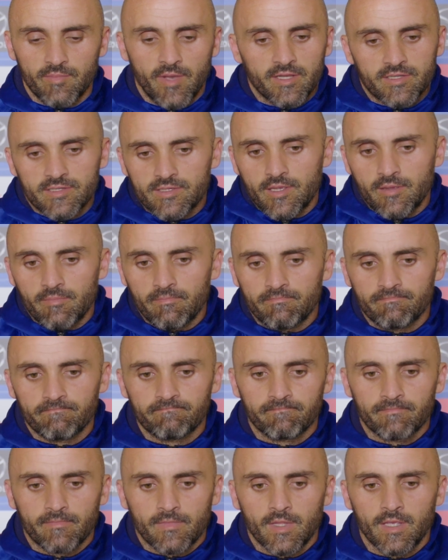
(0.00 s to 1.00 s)
to match them
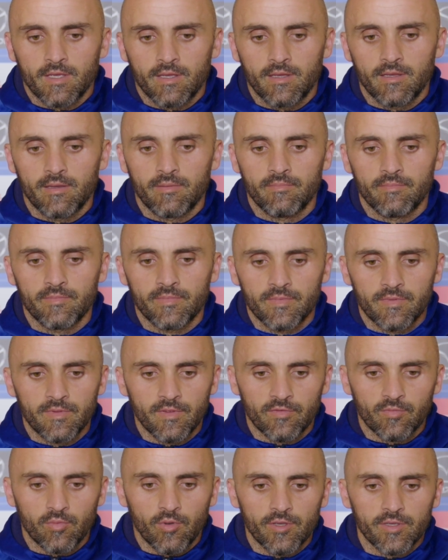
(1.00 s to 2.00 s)

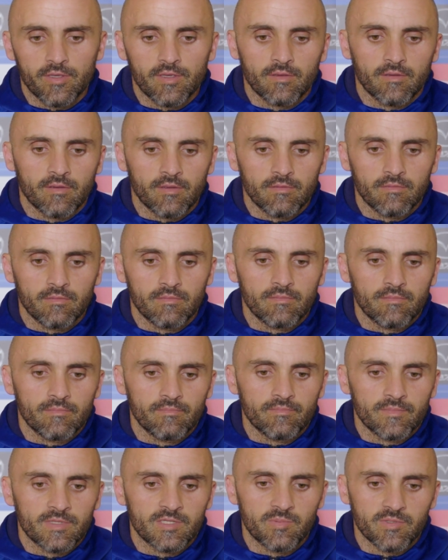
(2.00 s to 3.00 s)
this week, and
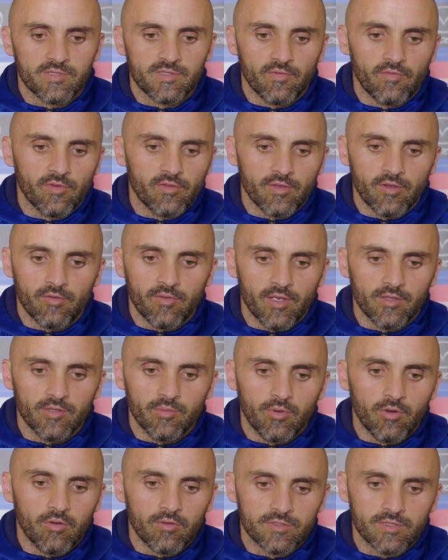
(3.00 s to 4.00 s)
specifically around
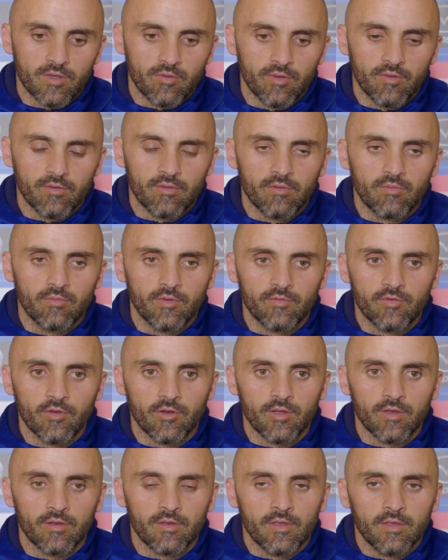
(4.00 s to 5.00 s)
the ball. So we've
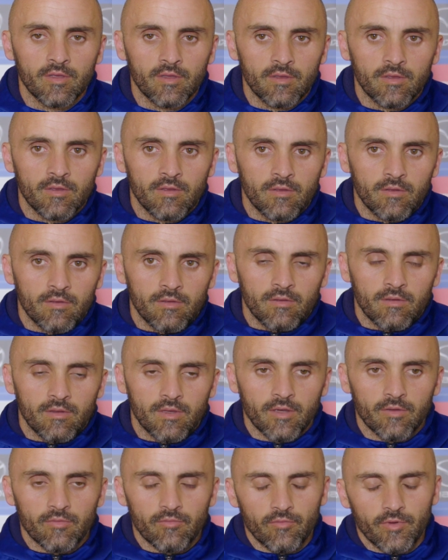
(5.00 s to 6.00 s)
got
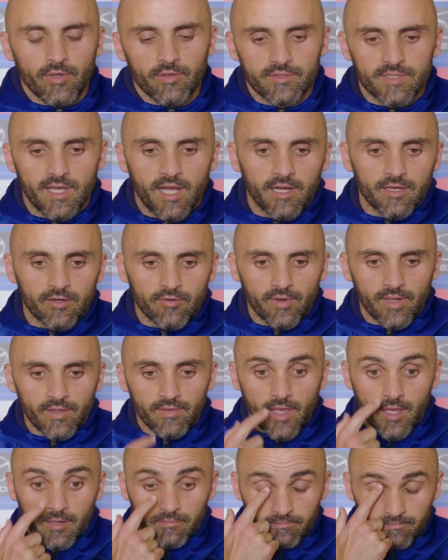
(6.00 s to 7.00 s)
a real target
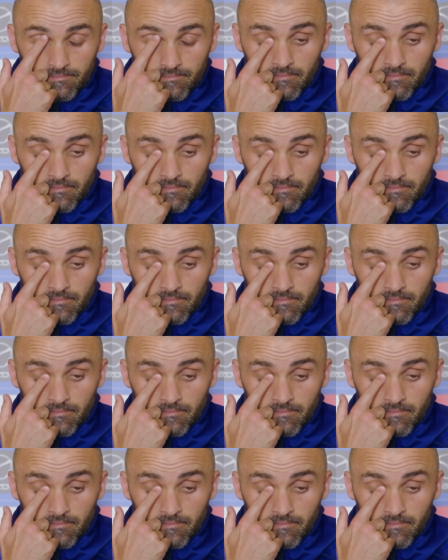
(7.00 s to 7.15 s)
around that.